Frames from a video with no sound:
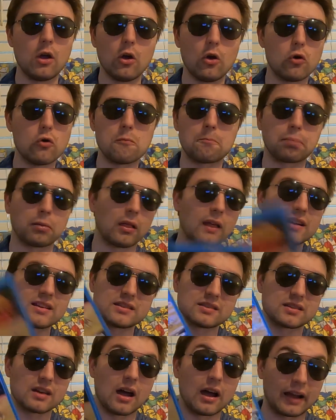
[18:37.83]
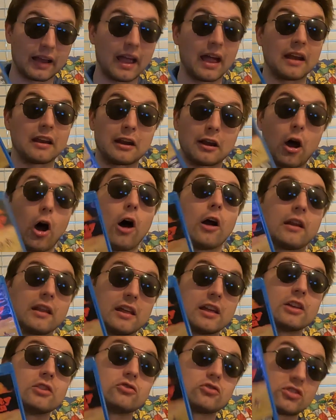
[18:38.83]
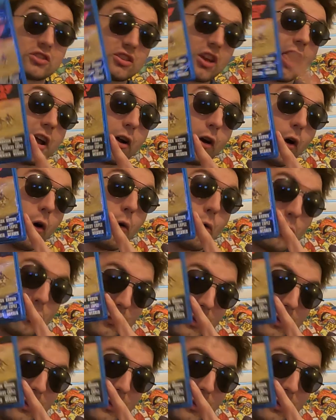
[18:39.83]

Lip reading: who plays, again, an unhinged psycho